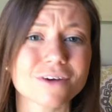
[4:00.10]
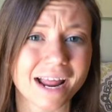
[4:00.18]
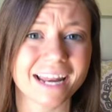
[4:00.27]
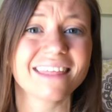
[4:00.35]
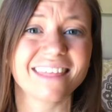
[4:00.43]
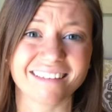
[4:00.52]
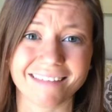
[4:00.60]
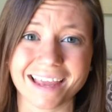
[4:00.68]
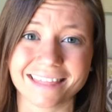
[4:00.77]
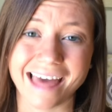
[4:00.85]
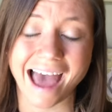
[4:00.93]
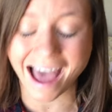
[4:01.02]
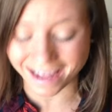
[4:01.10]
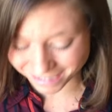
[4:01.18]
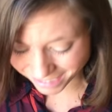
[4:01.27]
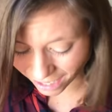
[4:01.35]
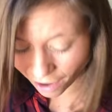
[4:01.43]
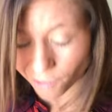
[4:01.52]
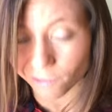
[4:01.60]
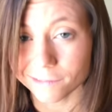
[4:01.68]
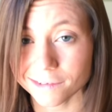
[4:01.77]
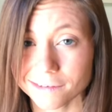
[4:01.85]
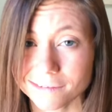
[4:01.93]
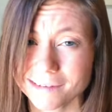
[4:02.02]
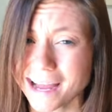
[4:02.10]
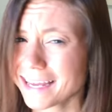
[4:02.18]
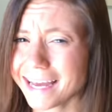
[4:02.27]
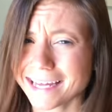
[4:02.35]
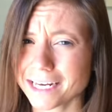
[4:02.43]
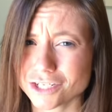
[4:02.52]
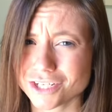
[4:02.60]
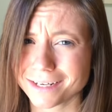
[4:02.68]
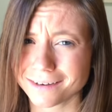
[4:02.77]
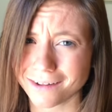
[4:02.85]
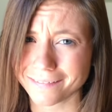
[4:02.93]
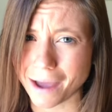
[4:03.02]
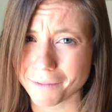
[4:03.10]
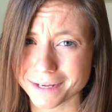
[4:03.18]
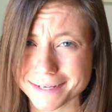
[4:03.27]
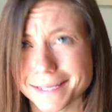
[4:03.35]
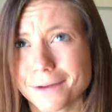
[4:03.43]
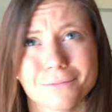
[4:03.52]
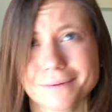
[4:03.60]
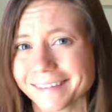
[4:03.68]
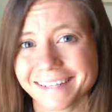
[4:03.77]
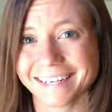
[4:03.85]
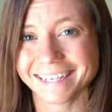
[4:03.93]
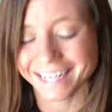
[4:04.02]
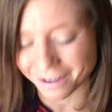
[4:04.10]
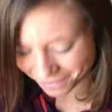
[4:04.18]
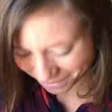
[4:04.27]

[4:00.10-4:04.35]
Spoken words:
or anything like that. So I kind of cheated on that one because I really didn't give